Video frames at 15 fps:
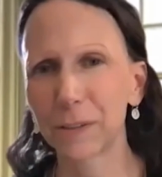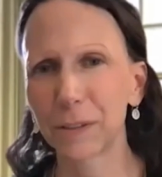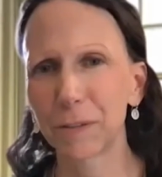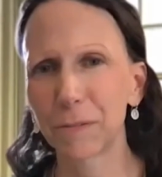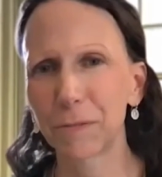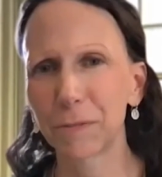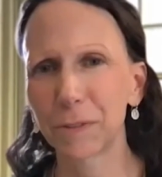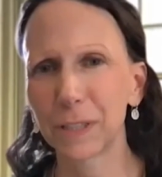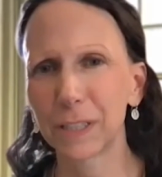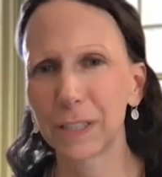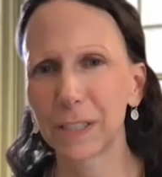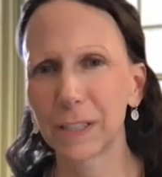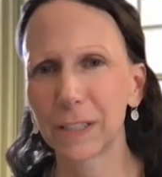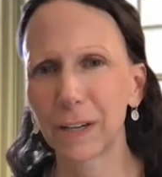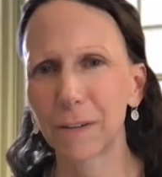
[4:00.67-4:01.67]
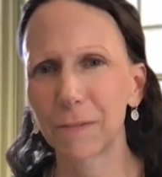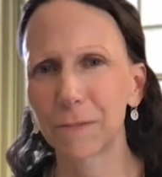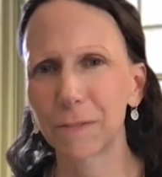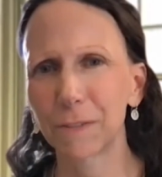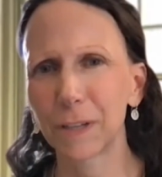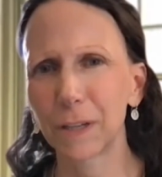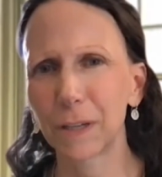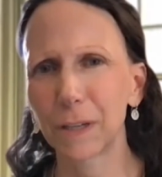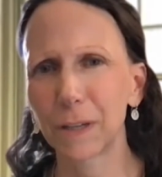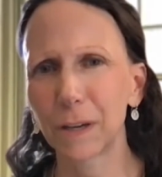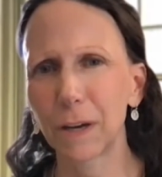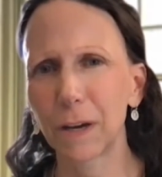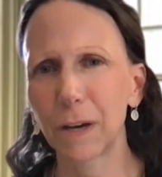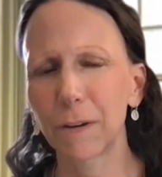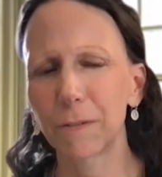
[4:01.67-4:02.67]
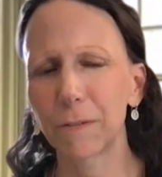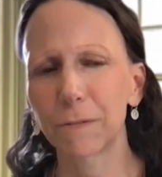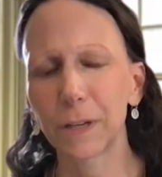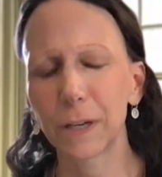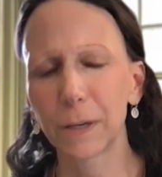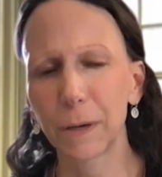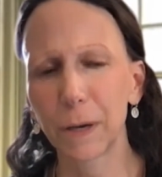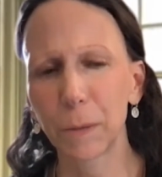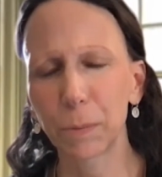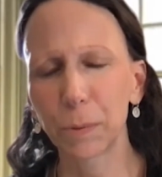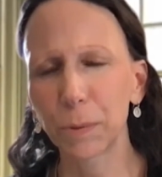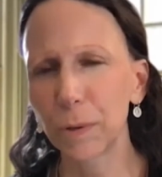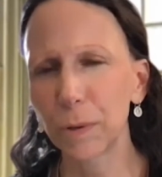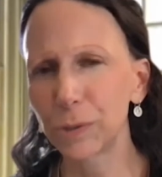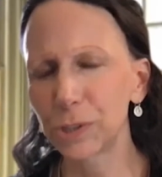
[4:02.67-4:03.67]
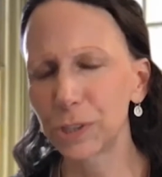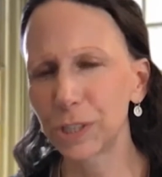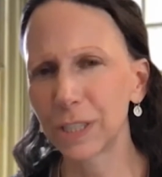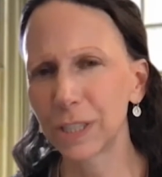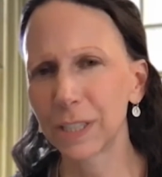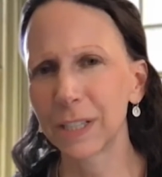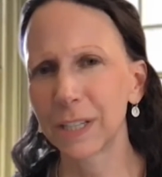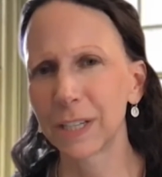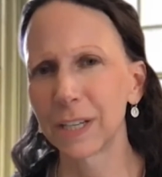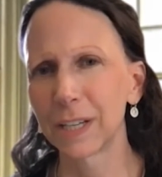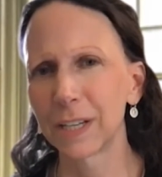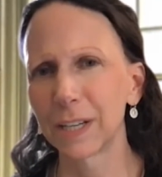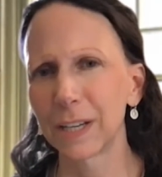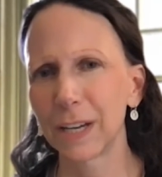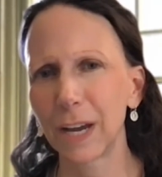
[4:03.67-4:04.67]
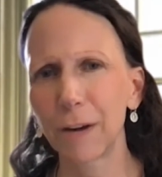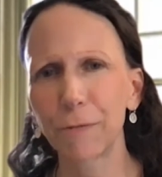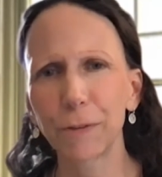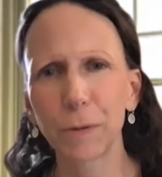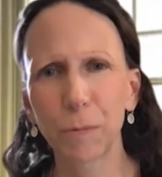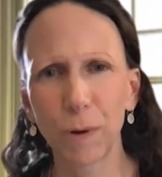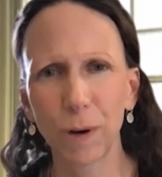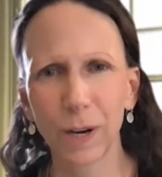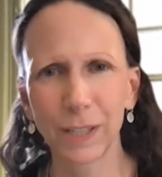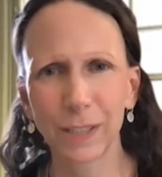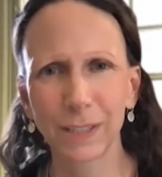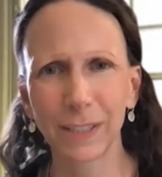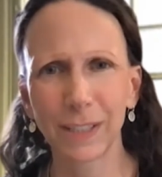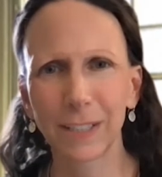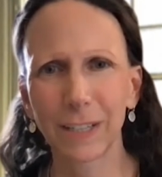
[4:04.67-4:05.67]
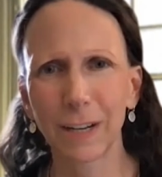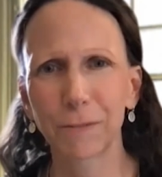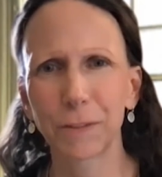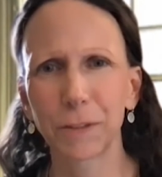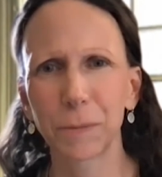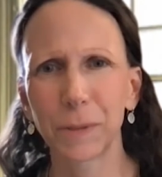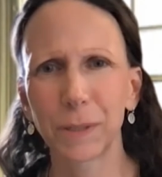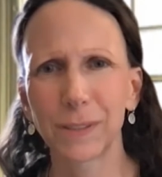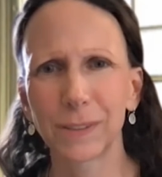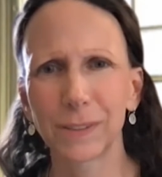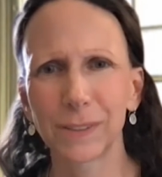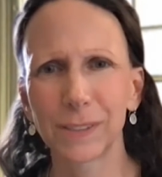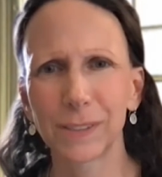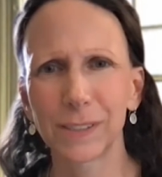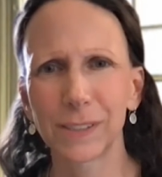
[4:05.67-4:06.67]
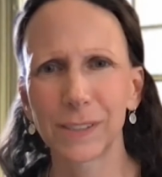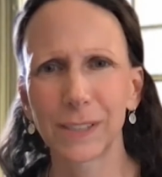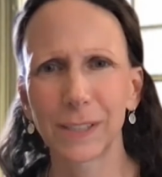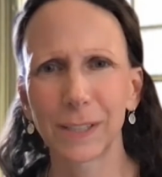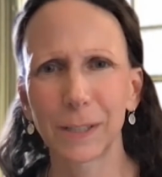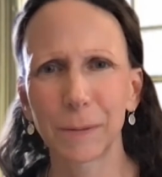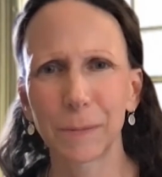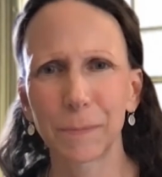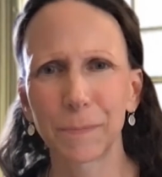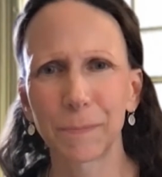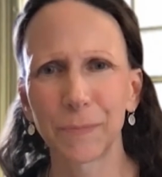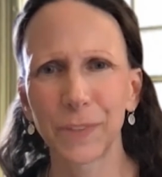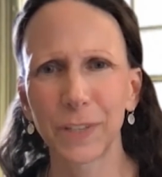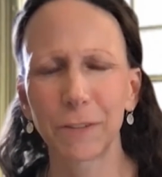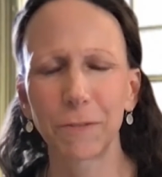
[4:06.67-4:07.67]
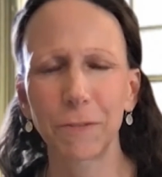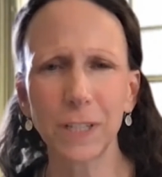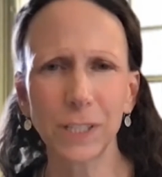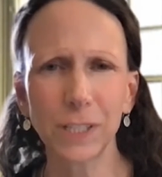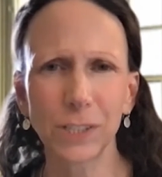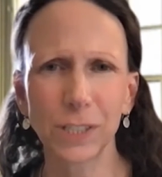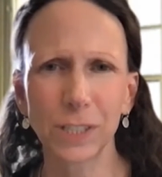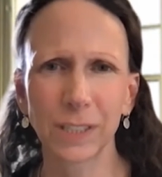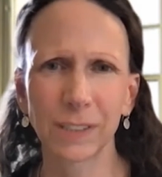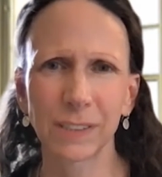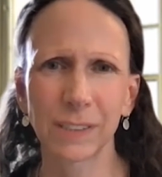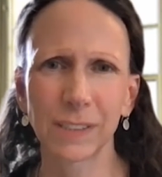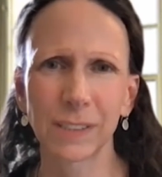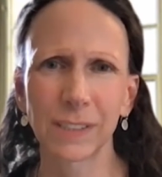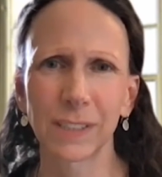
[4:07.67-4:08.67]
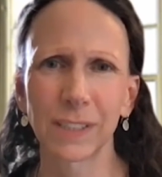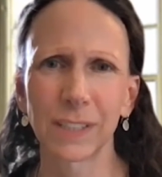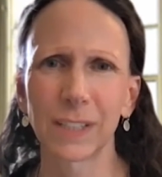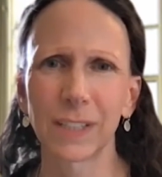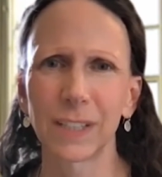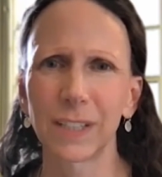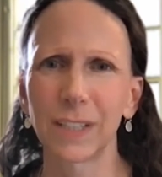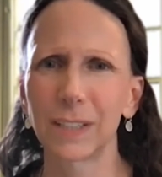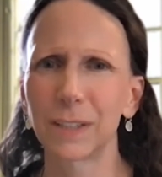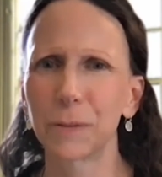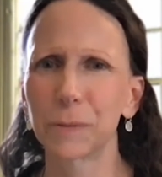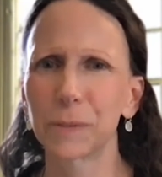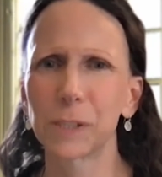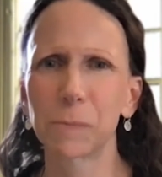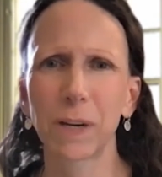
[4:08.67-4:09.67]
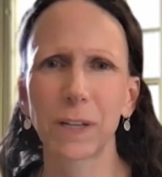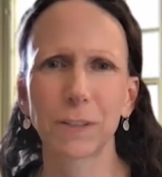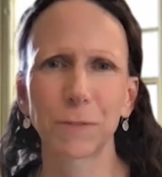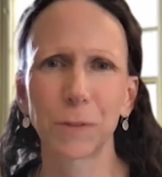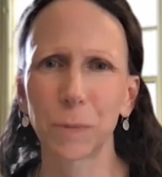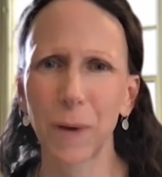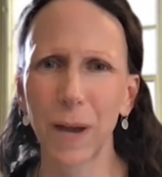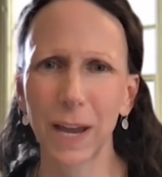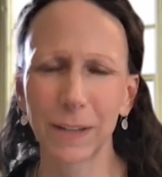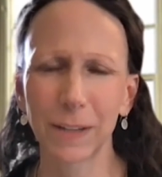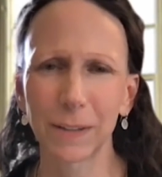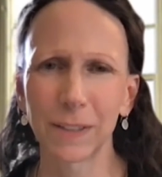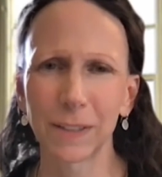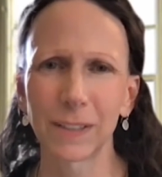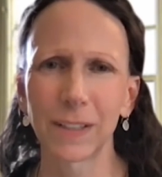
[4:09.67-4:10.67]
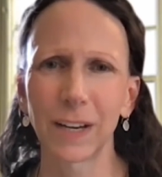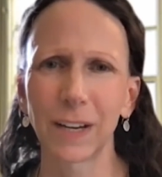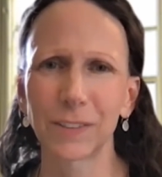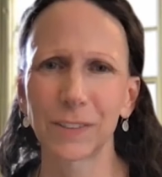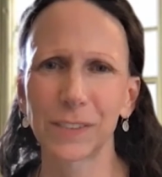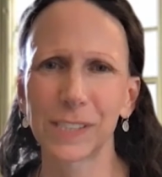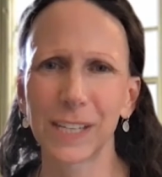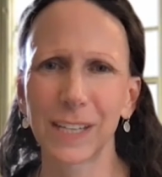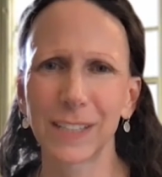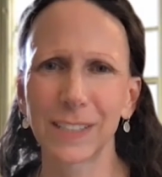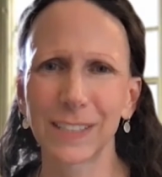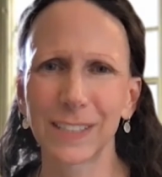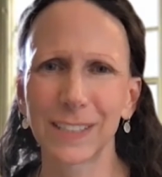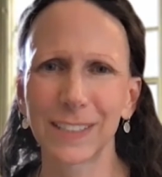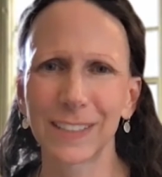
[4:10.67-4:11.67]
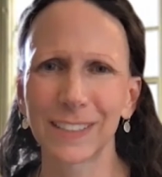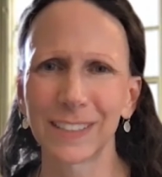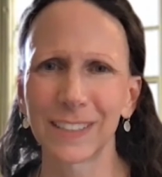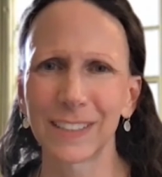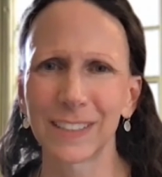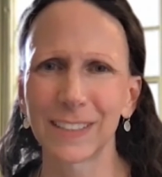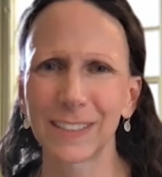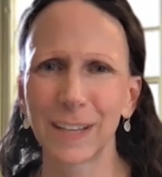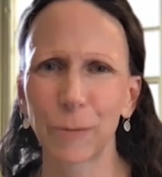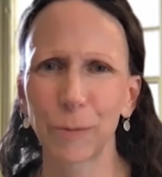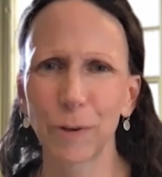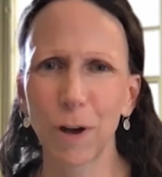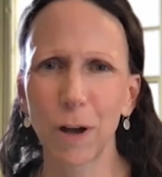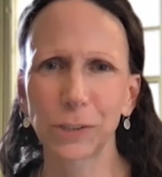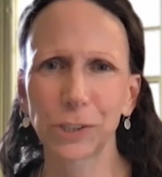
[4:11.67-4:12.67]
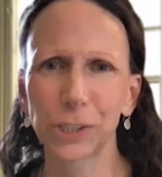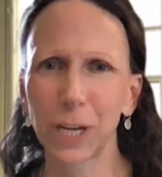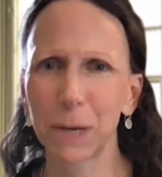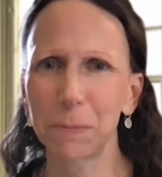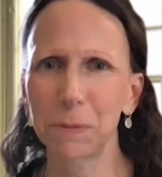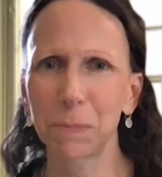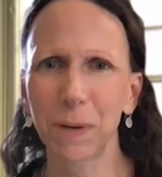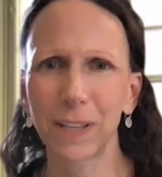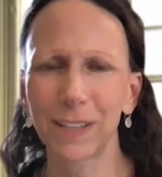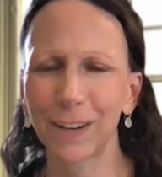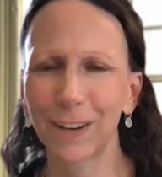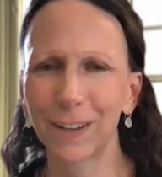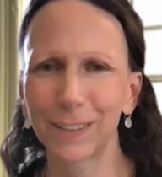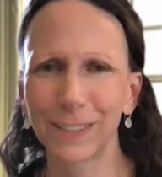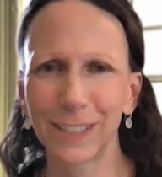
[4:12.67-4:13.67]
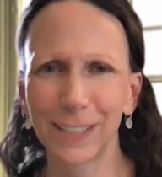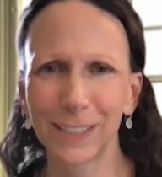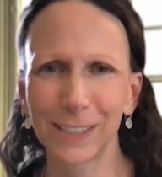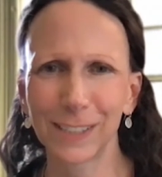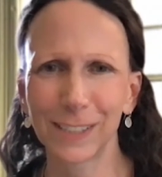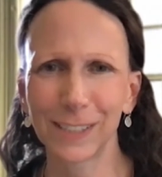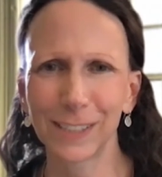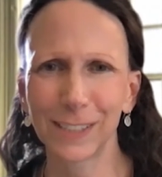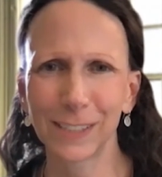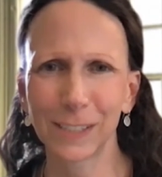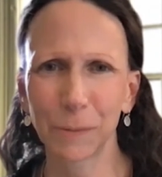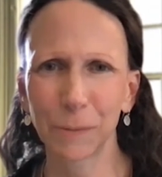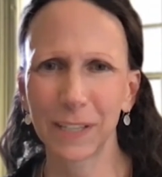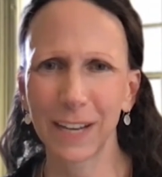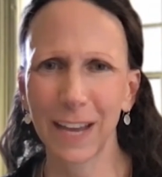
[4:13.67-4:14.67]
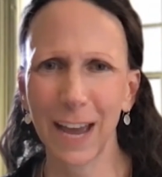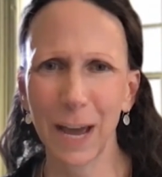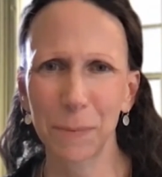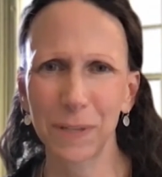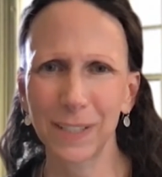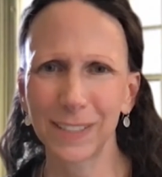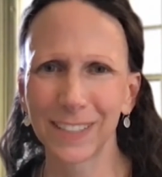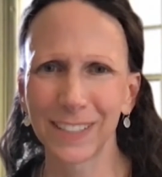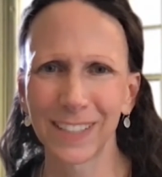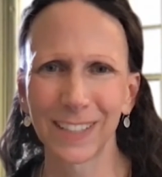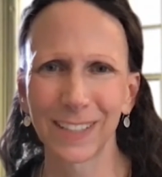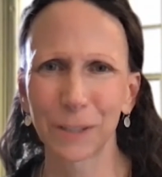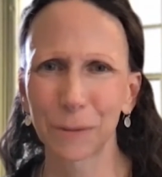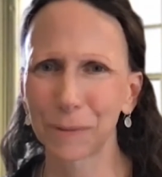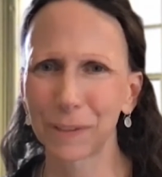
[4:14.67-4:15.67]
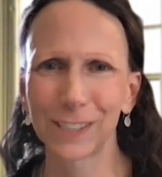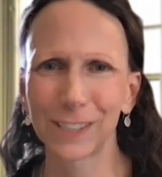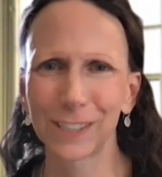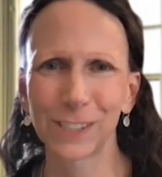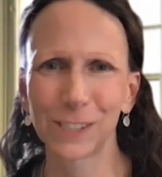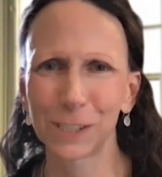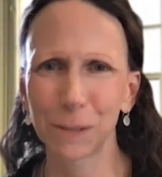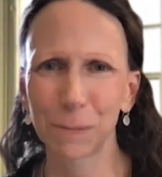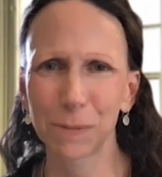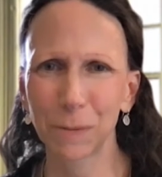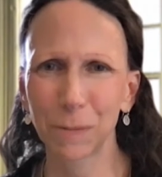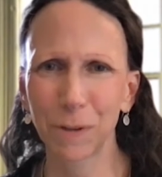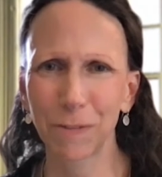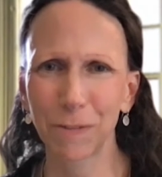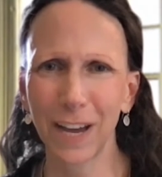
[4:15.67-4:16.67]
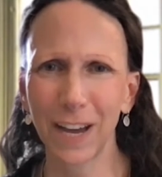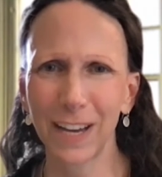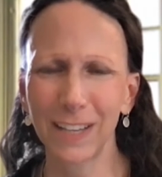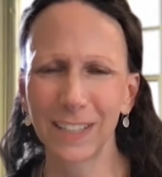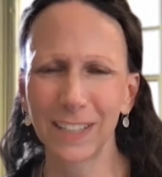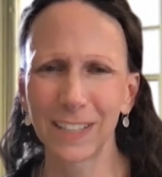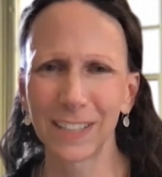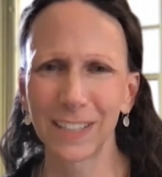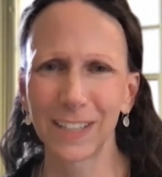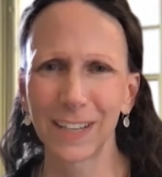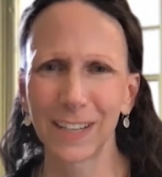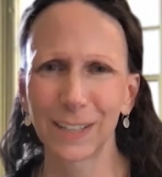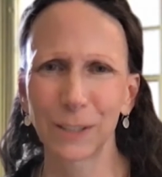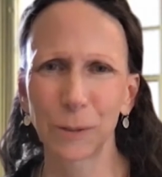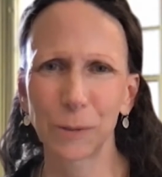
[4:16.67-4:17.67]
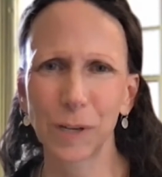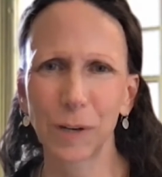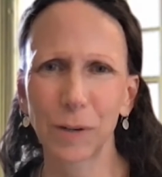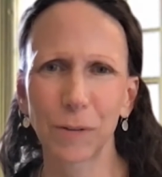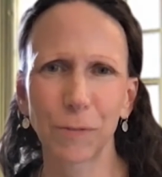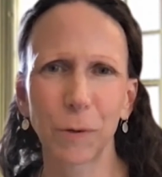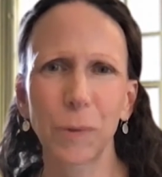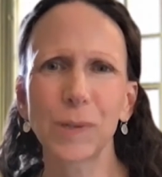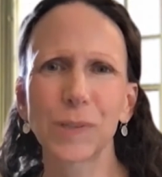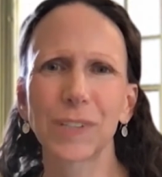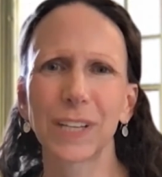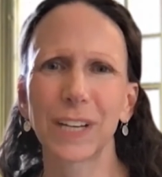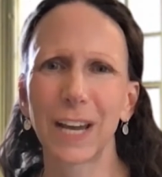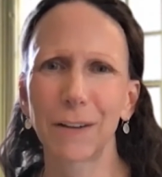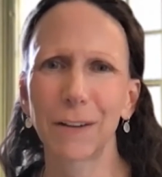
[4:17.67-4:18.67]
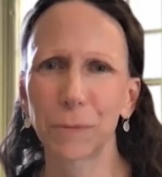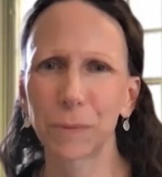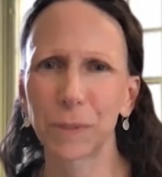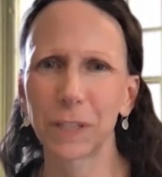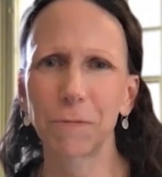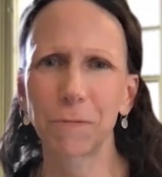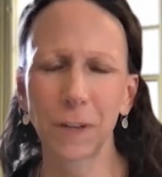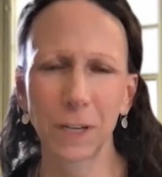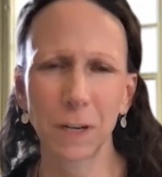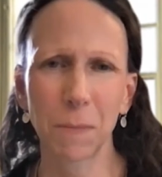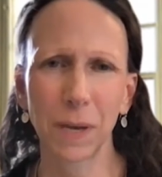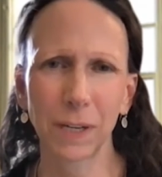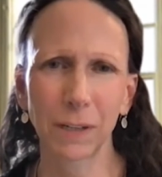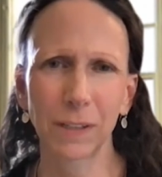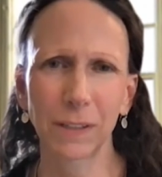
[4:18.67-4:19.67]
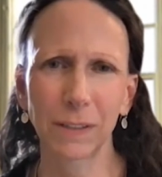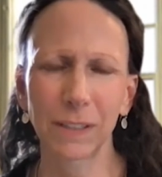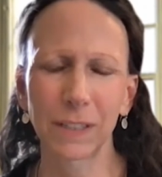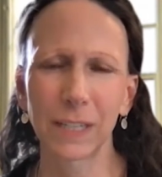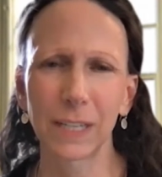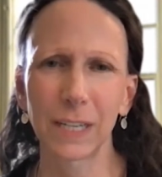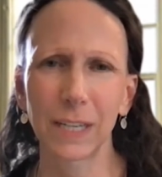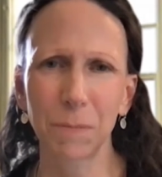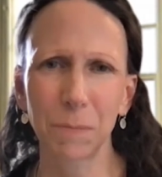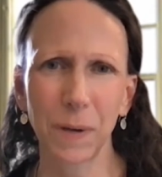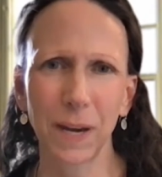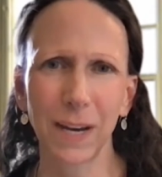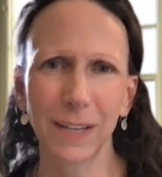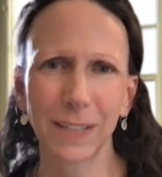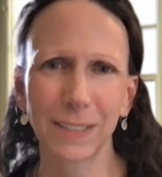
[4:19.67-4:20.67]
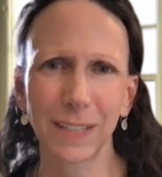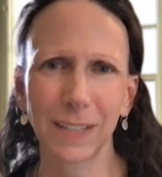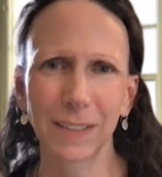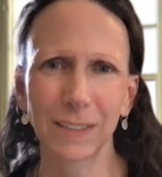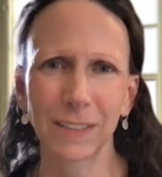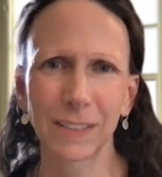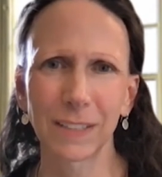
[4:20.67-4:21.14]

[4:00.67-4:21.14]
of of, of uh, approaching everyone and everyone's um, convictions in a respectful way, understanding that we're all shaped by the context that we inhabit, the relationships that we've had, and those are, of course, going to have a really fundamental impact on